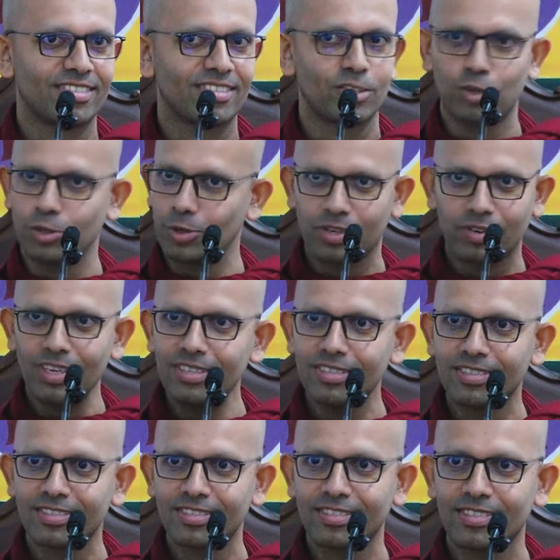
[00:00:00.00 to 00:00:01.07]
Don't you agree?
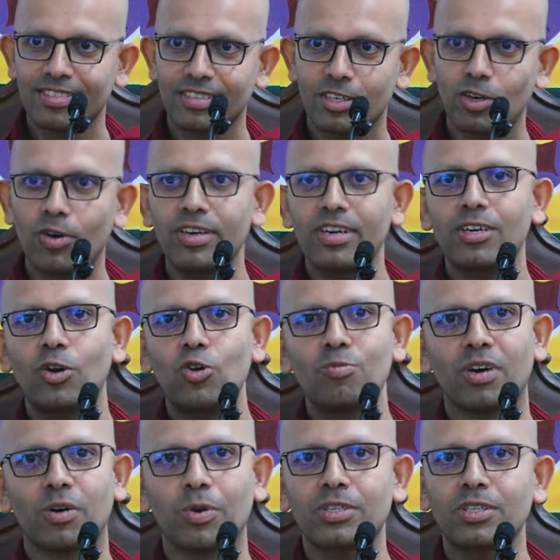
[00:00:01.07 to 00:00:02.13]
You're in a
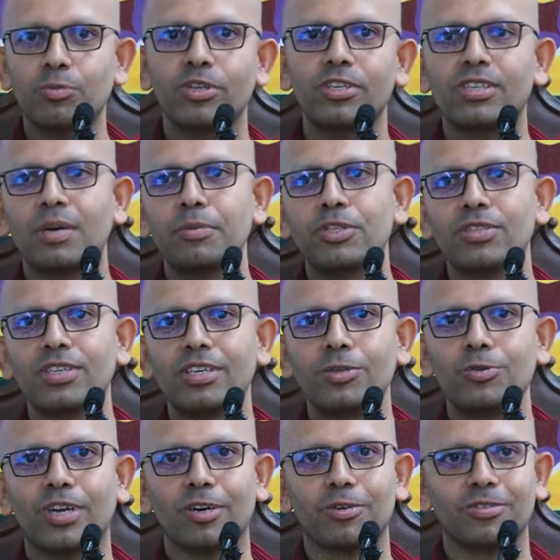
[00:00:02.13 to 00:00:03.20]
coma. What's the point of coming to see
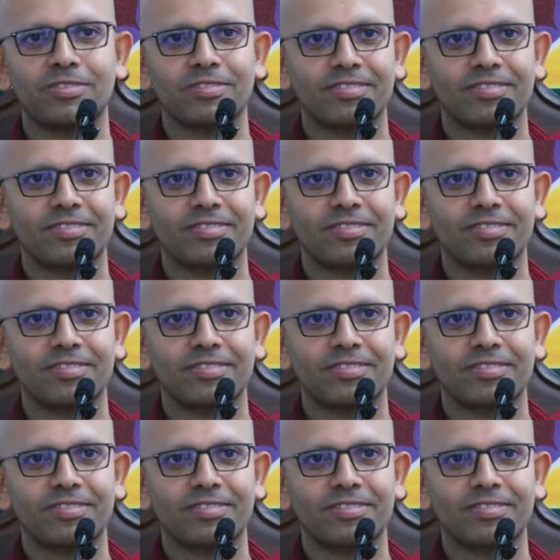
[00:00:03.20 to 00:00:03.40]
you now?